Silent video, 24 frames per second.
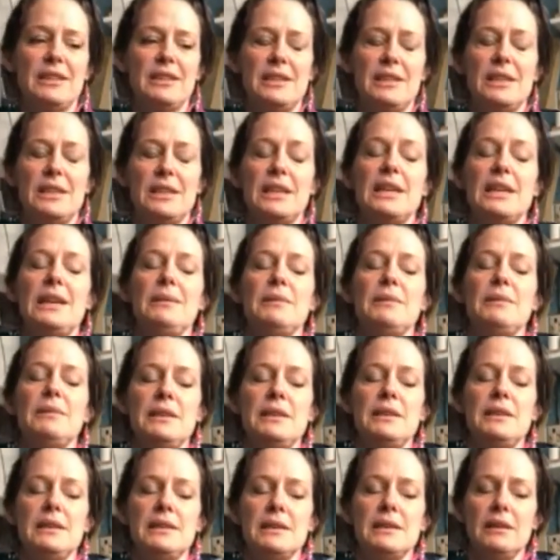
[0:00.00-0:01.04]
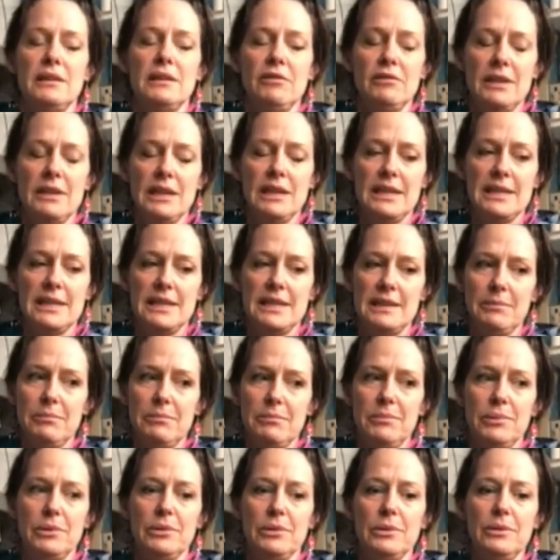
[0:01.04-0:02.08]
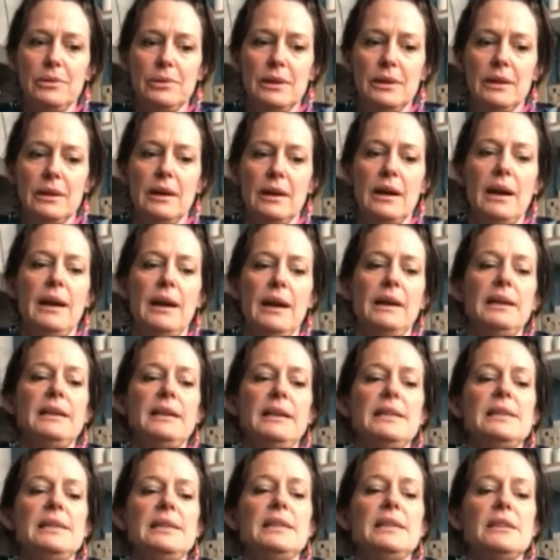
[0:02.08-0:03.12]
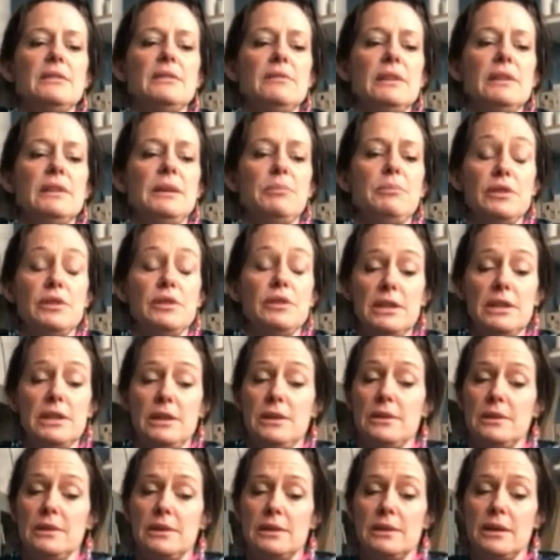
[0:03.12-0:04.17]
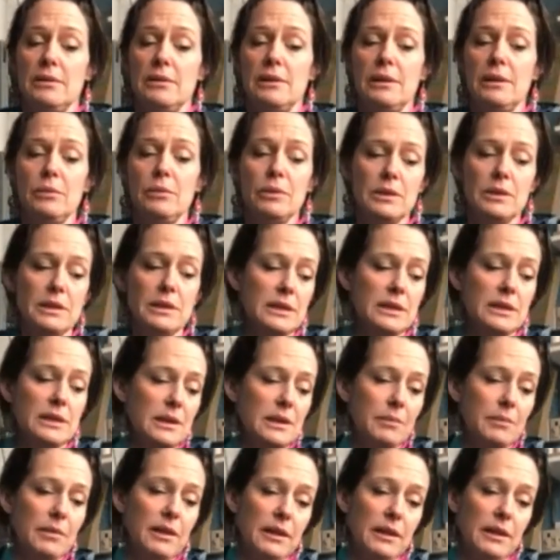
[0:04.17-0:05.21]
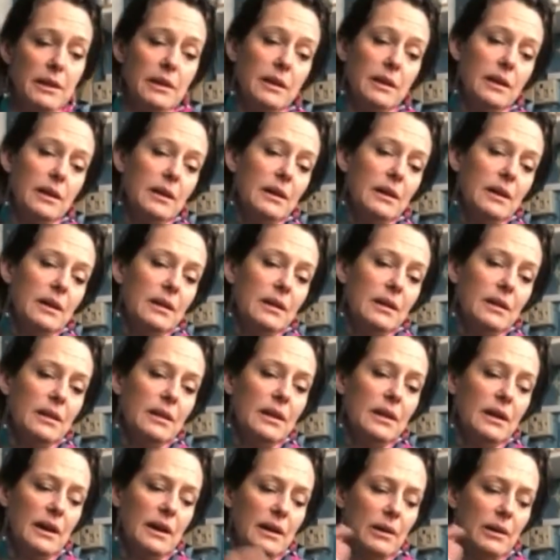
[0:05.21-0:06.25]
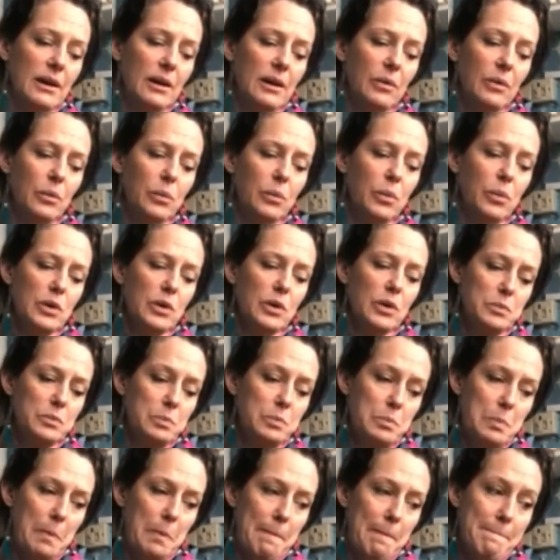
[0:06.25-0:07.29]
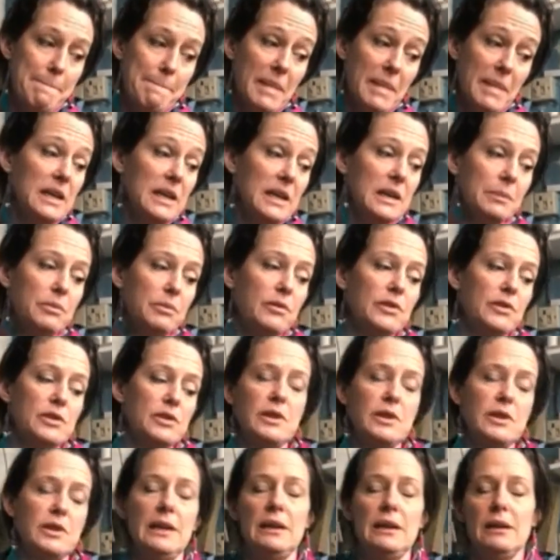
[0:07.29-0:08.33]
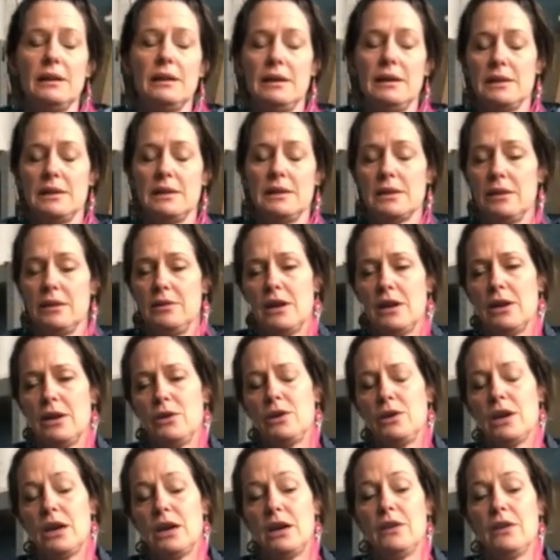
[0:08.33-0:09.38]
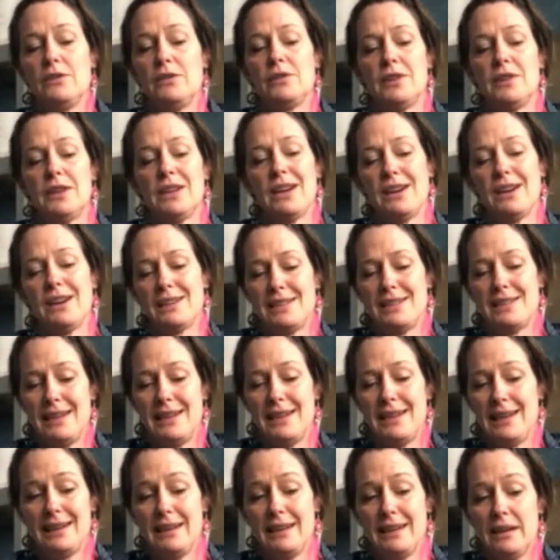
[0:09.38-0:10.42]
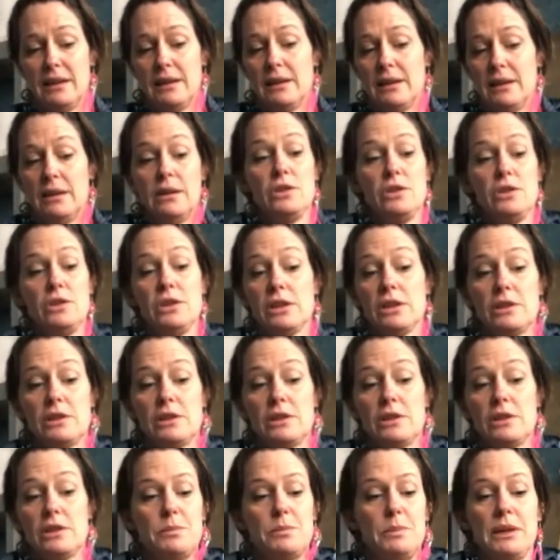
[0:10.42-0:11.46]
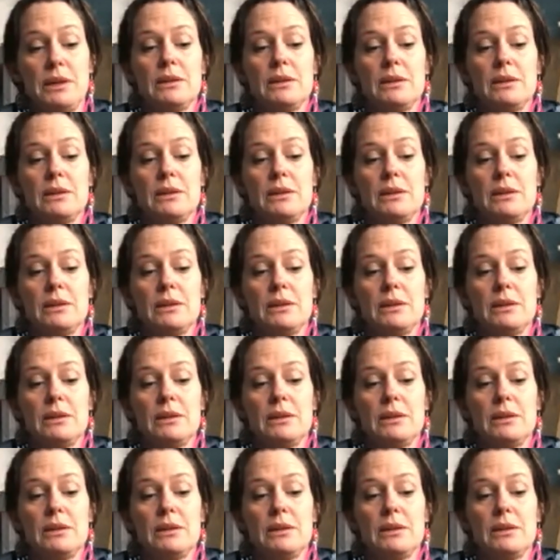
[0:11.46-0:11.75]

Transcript: to keep the design really simple and easy to reproduce. So I wanted something that was made up of straight lines, so no curves for cutting, just because